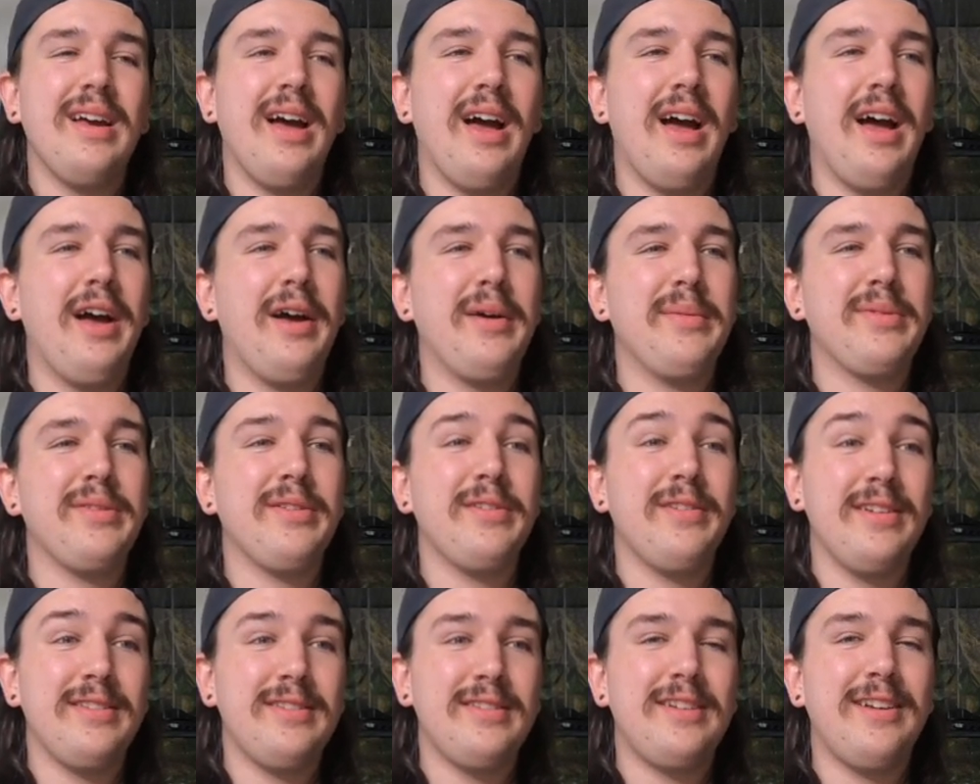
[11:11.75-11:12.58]
So
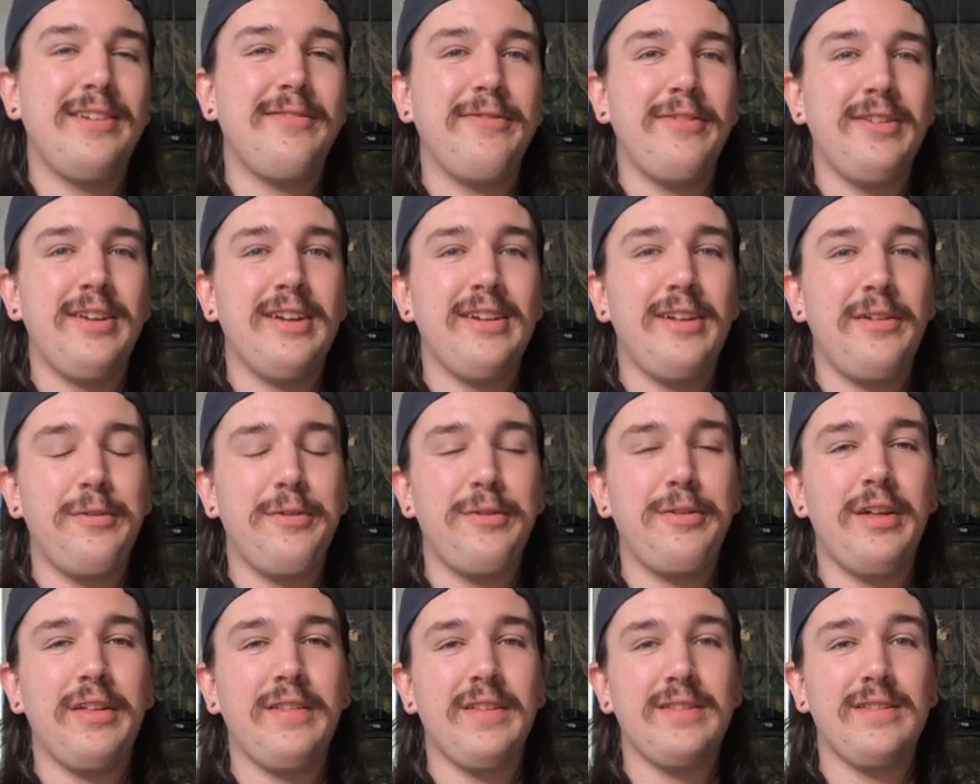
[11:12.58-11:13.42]
that's definitely
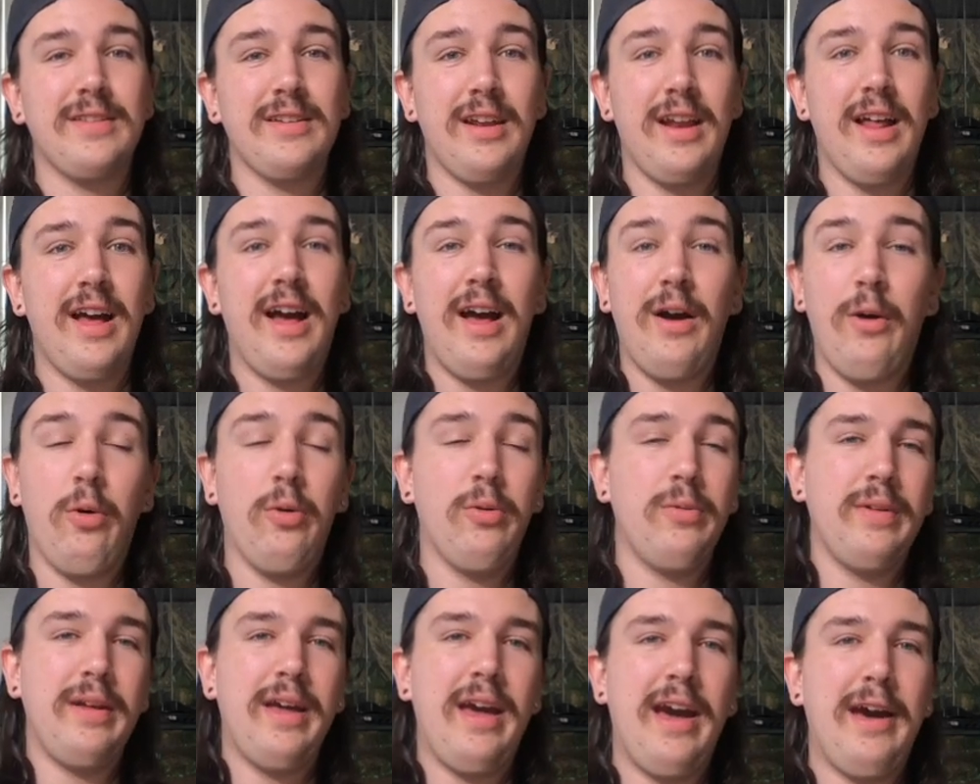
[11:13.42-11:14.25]
another thing that's gonna
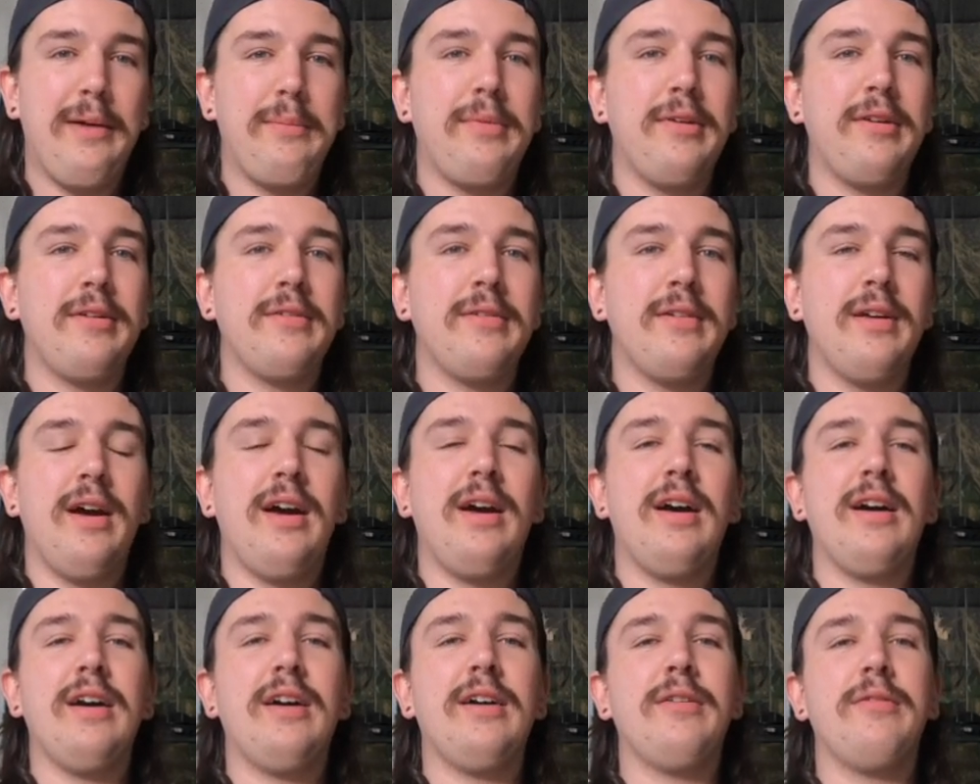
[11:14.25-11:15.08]
only happen
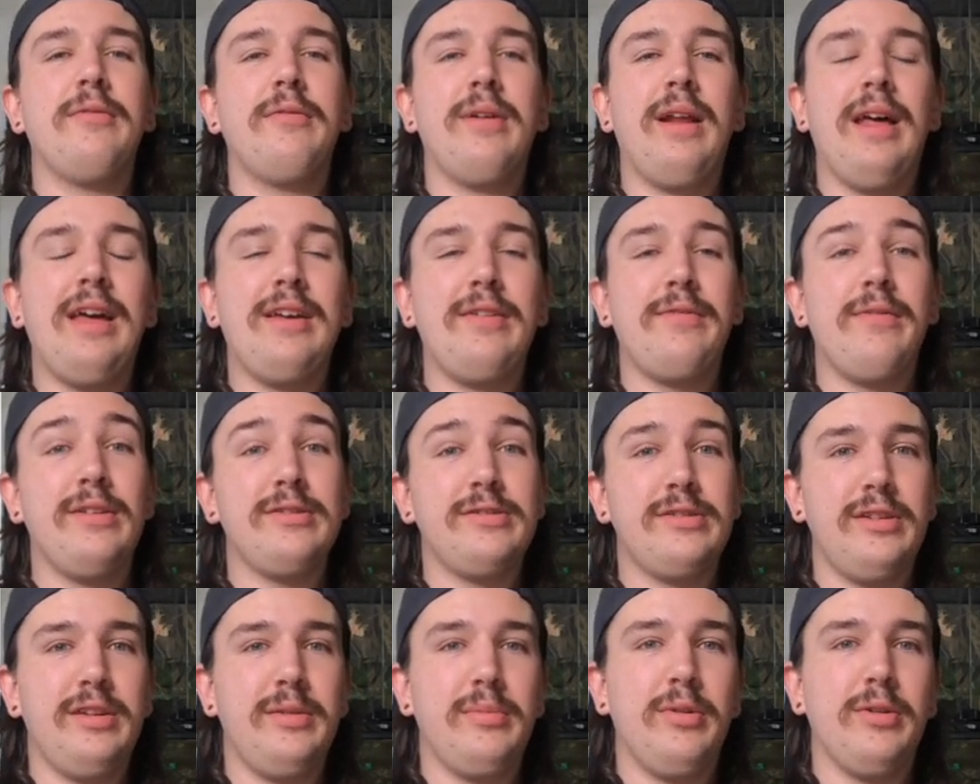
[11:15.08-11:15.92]
when I
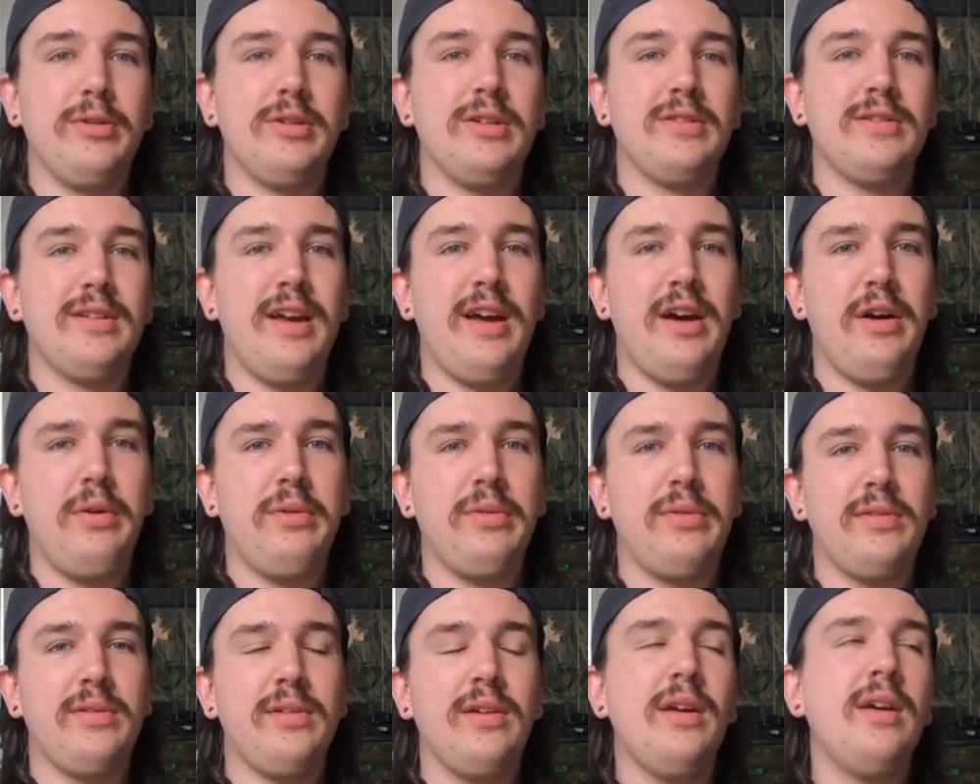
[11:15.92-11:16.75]
eventually purchase a
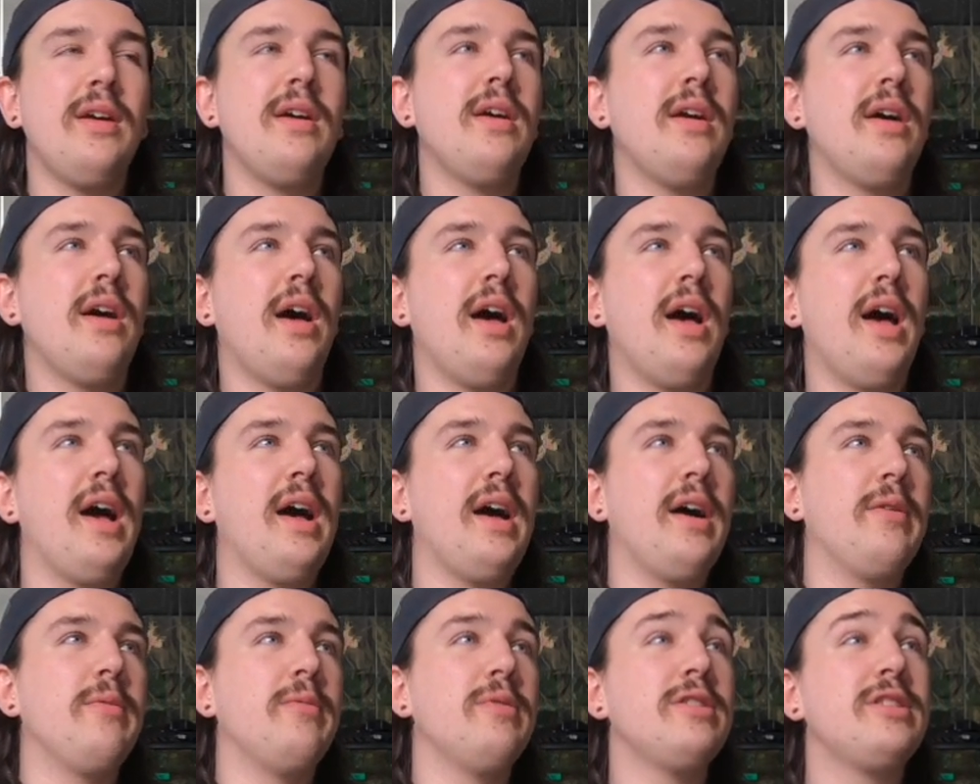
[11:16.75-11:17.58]
house,
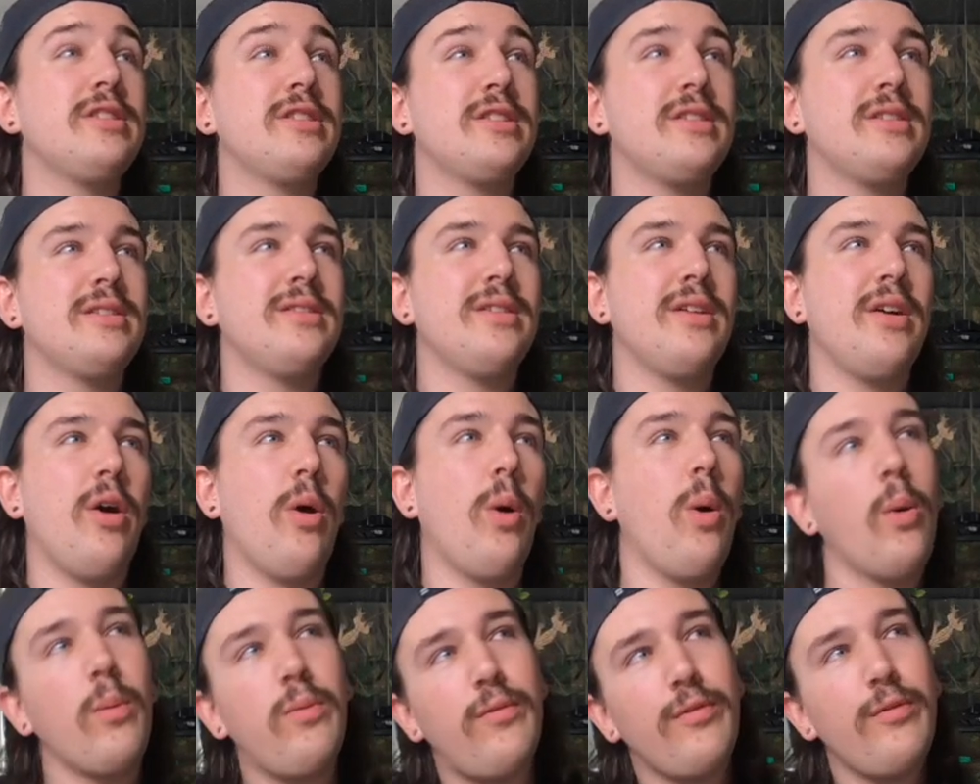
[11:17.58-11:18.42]
which
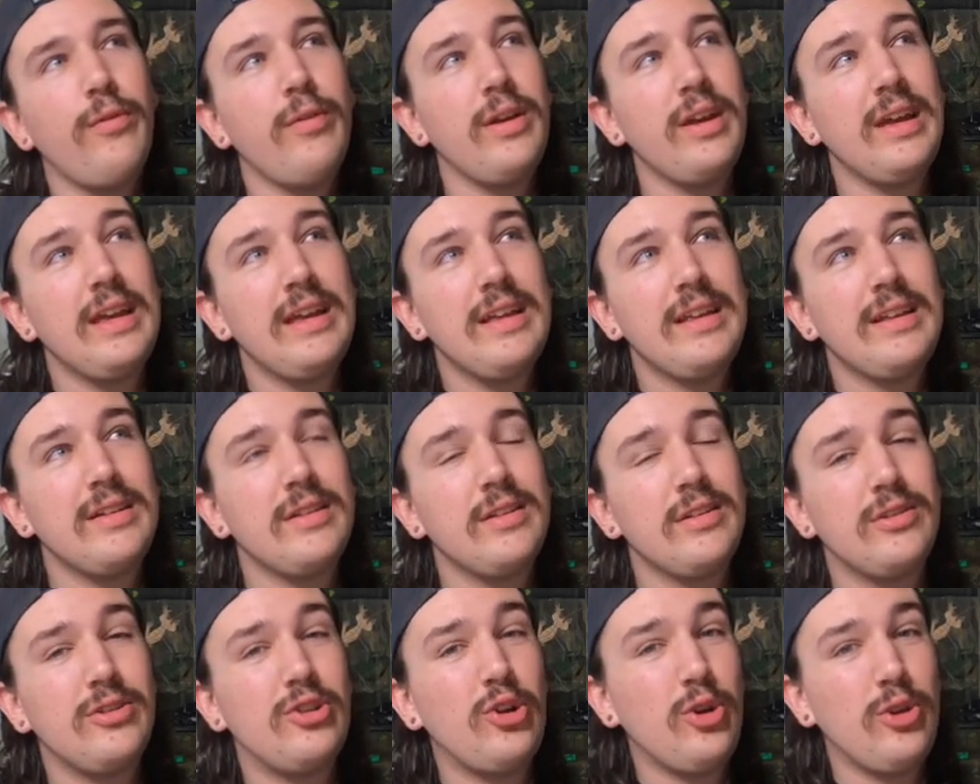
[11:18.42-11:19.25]
hopefully
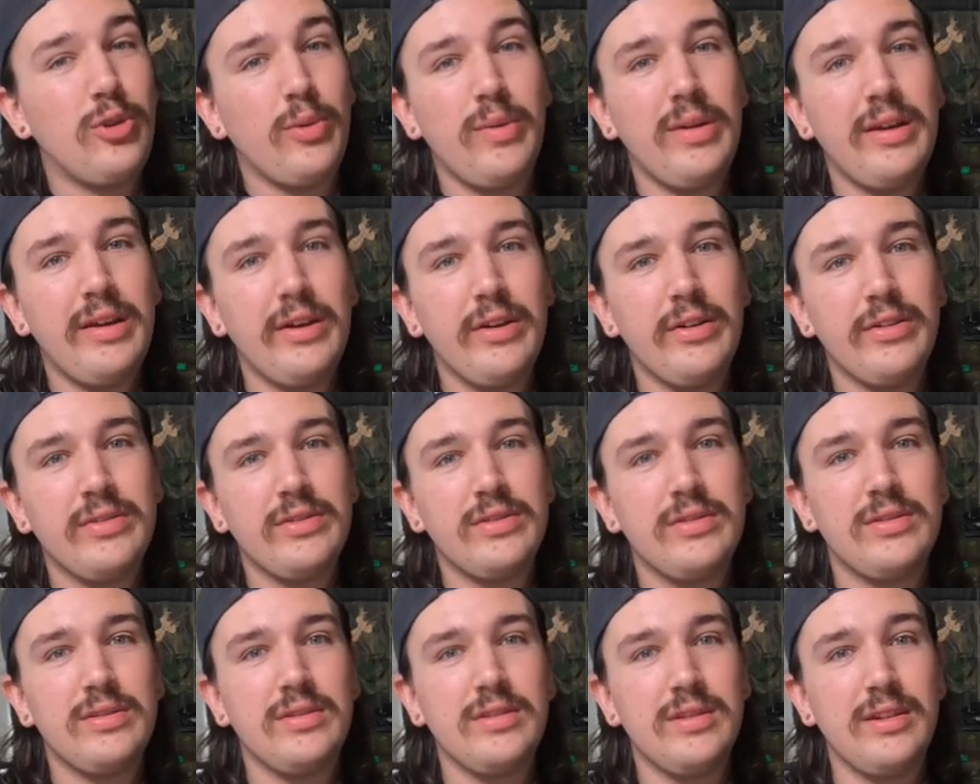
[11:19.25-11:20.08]
2 or 3
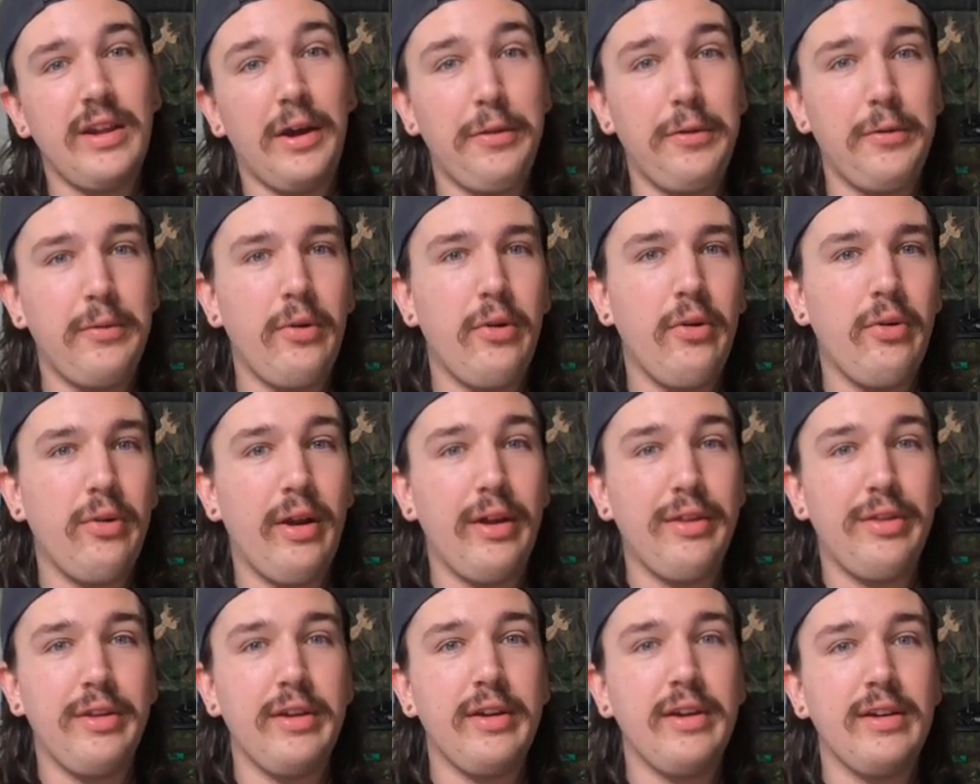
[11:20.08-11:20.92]
years down the road
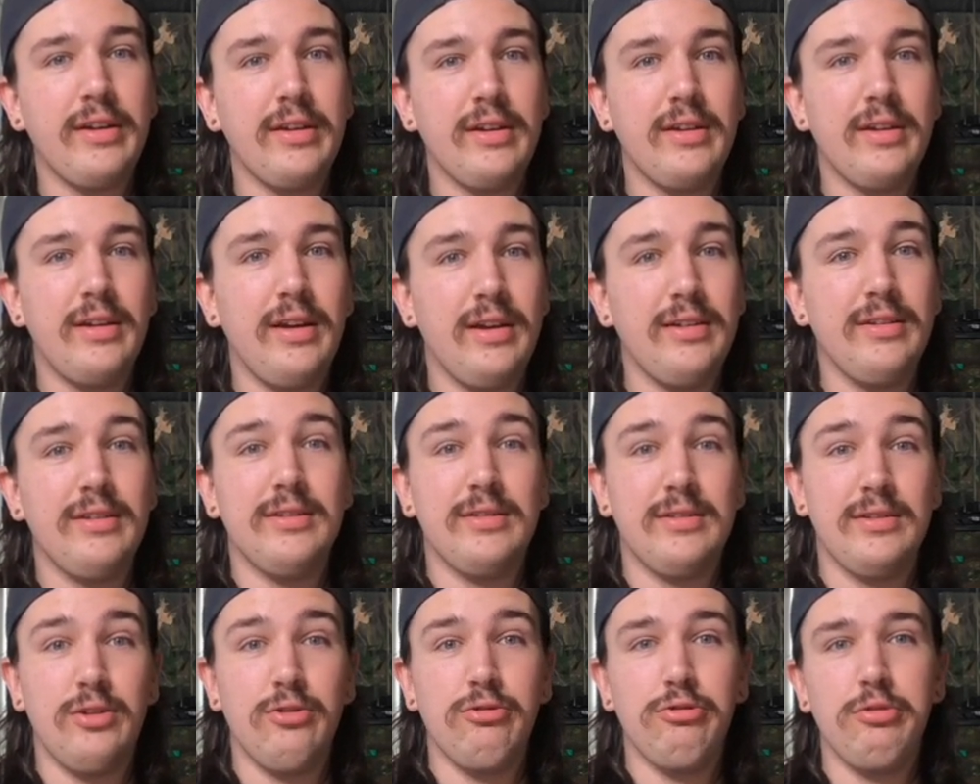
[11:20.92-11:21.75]
I think
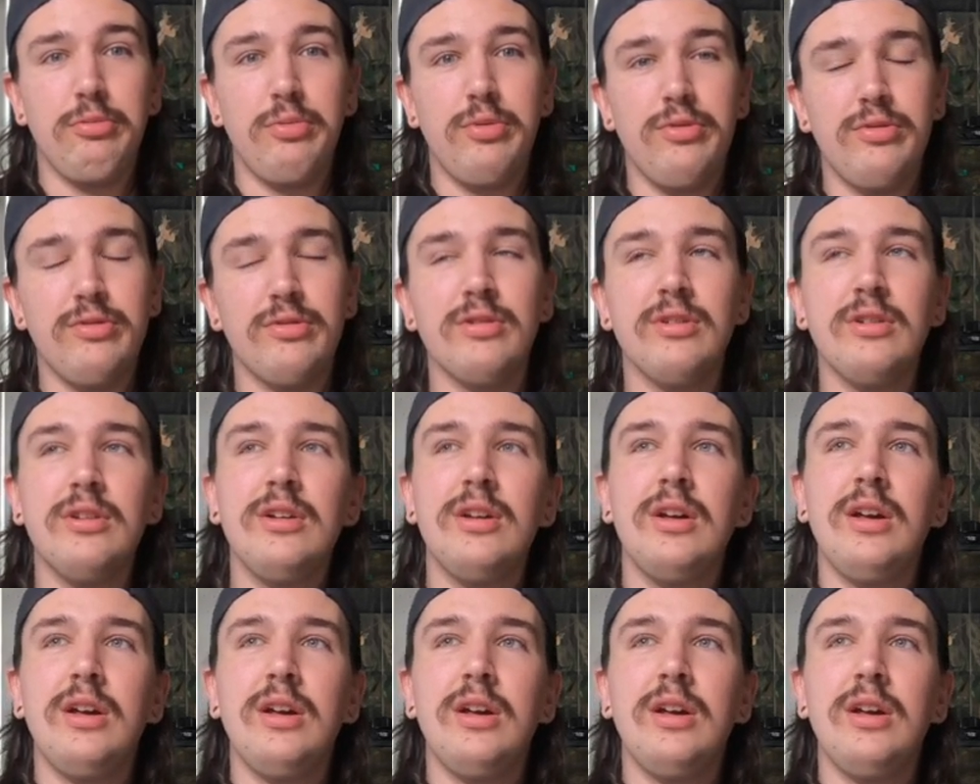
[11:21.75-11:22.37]
is doable.